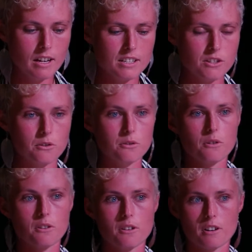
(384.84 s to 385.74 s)

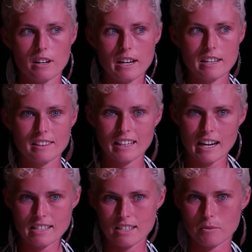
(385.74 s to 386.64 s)
So in the
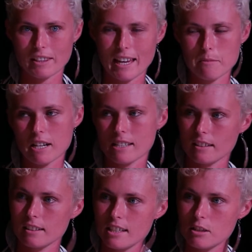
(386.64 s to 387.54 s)
cases with landmines
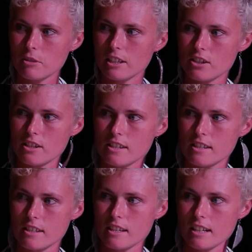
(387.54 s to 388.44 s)
and cluster
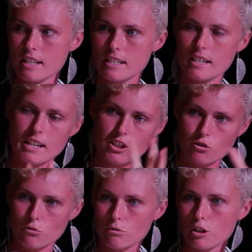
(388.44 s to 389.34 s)
munitions, the
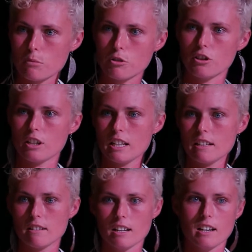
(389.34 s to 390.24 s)
international
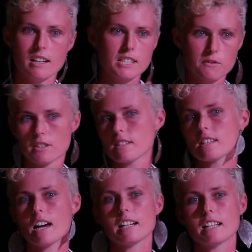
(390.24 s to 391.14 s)
community, civil
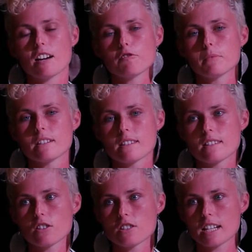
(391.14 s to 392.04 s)
society,
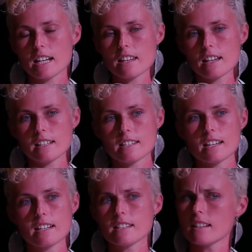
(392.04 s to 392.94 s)
governments got together and
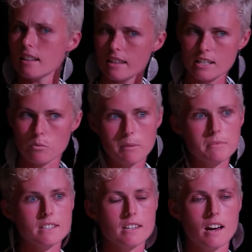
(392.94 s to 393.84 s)
said, these
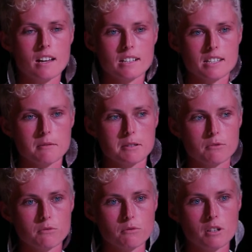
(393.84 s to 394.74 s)
weapons are
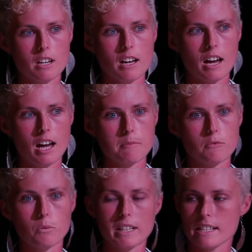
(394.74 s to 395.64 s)
unacceptable,
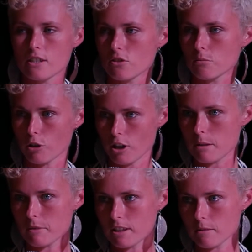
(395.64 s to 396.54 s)
we need to
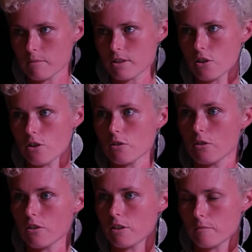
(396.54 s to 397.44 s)
prohibit them. So
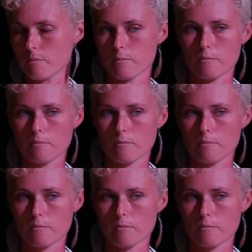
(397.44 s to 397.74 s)
the